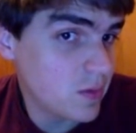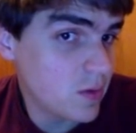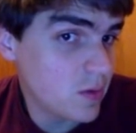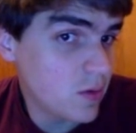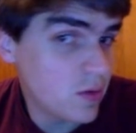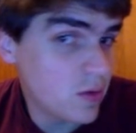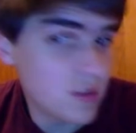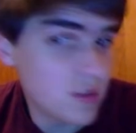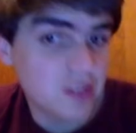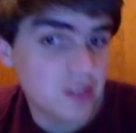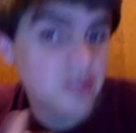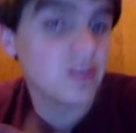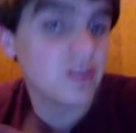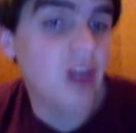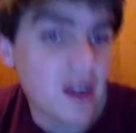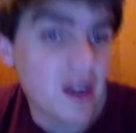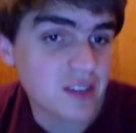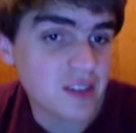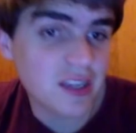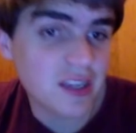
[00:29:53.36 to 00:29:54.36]
This
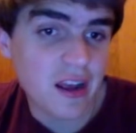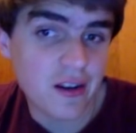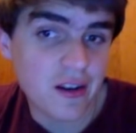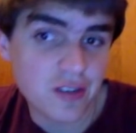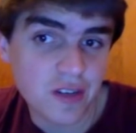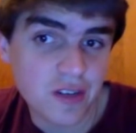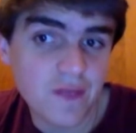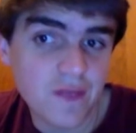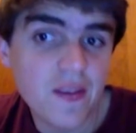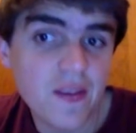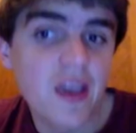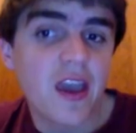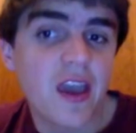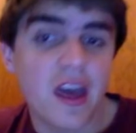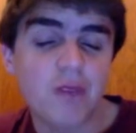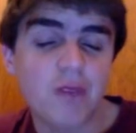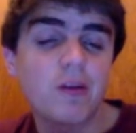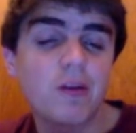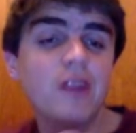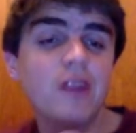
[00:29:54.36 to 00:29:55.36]
lost hydrogen.
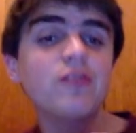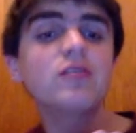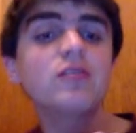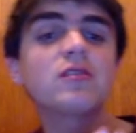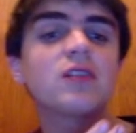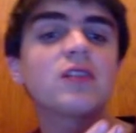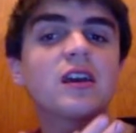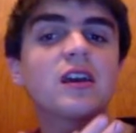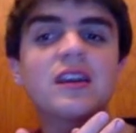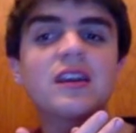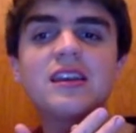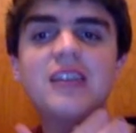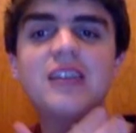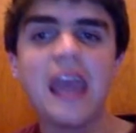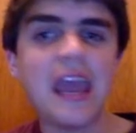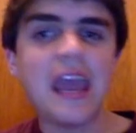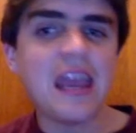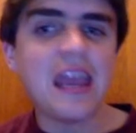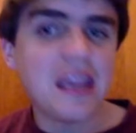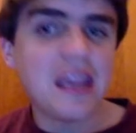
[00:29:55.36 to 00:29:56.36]
And whatever
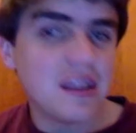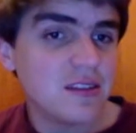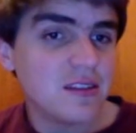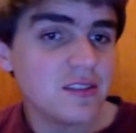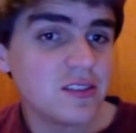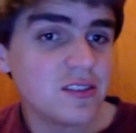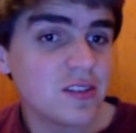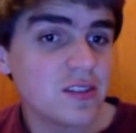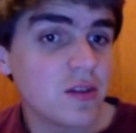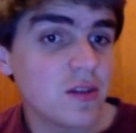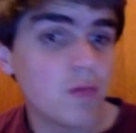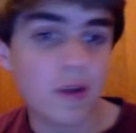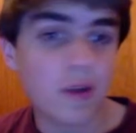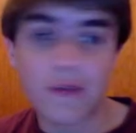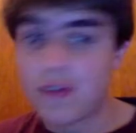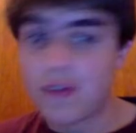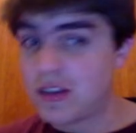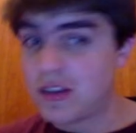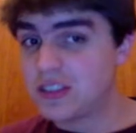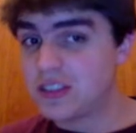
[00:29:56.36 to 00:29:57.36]
gains,
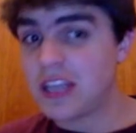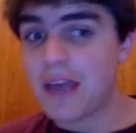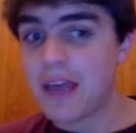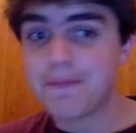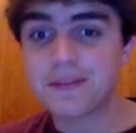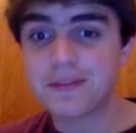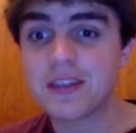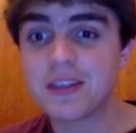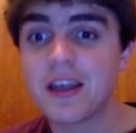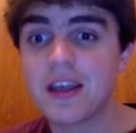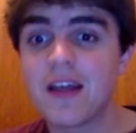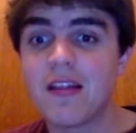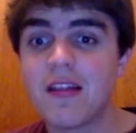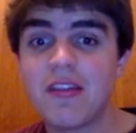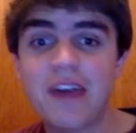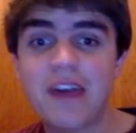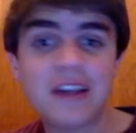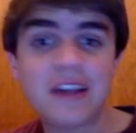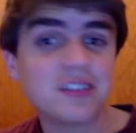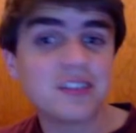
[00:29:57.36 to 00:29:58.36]
whatever accepts,
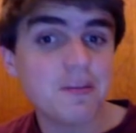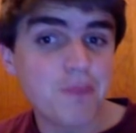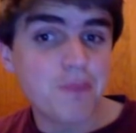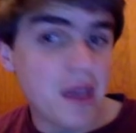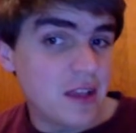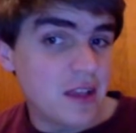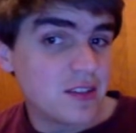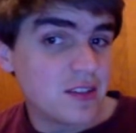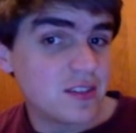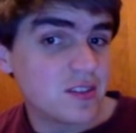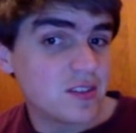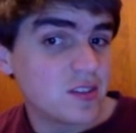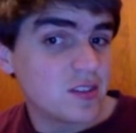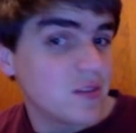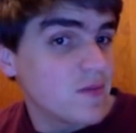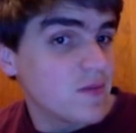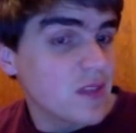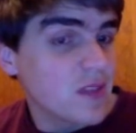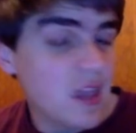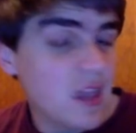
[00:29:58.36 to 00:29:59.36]
that's a base.
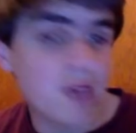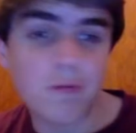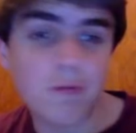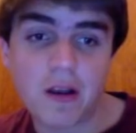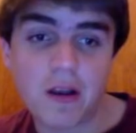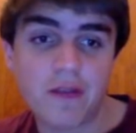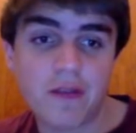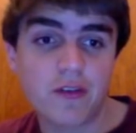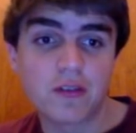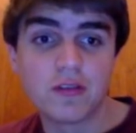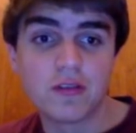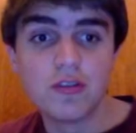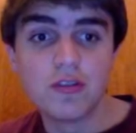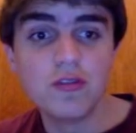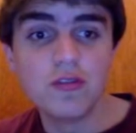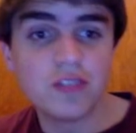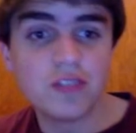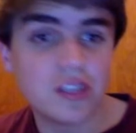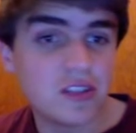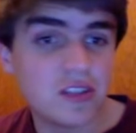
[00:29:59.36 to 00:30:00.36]
and whatever
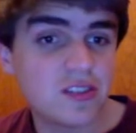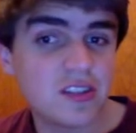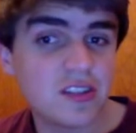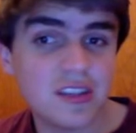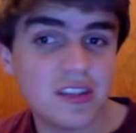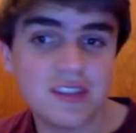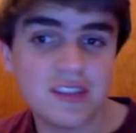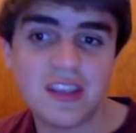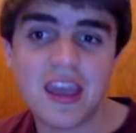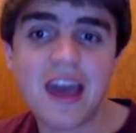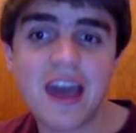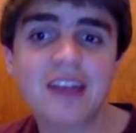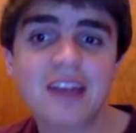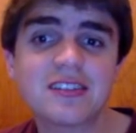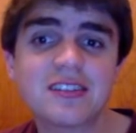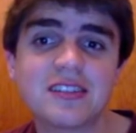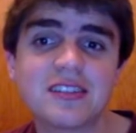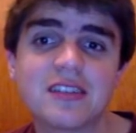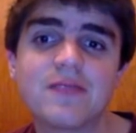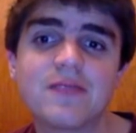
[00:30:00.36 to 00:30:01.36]
loses is the
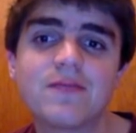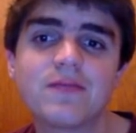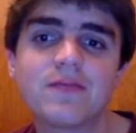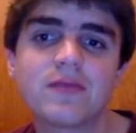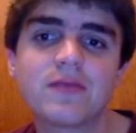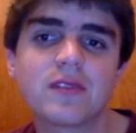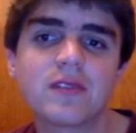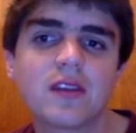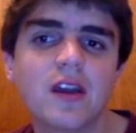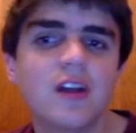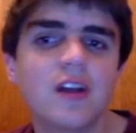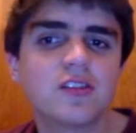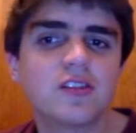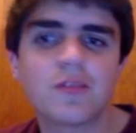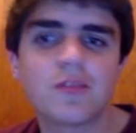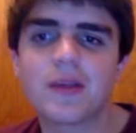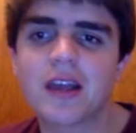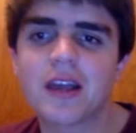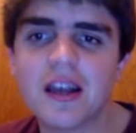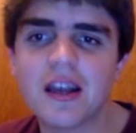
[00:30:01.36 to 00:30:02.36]
acid. So
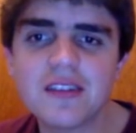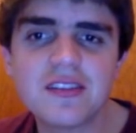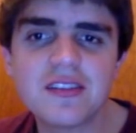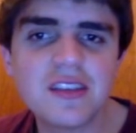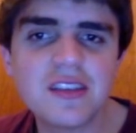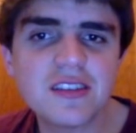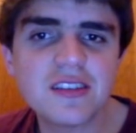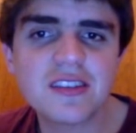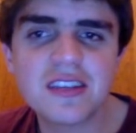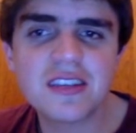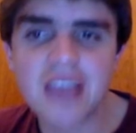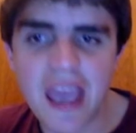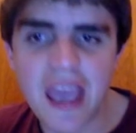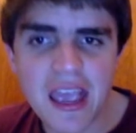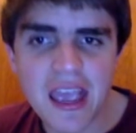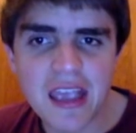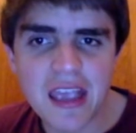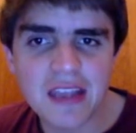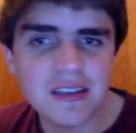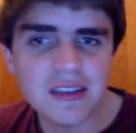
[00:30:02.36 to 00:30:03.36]
because this
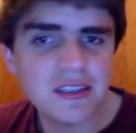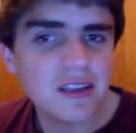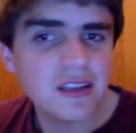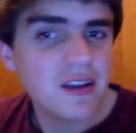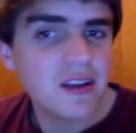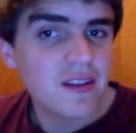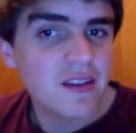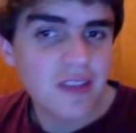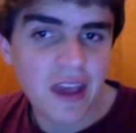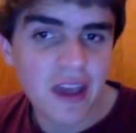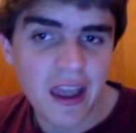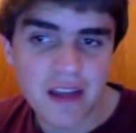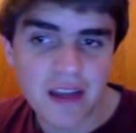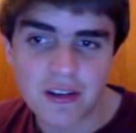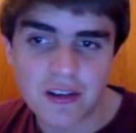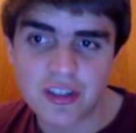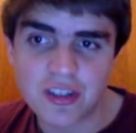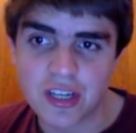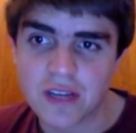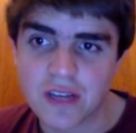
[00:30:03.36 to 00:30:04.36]
gained the
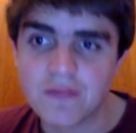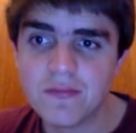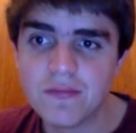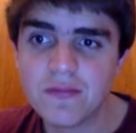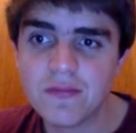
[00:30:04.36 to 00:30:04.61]
hydrogen,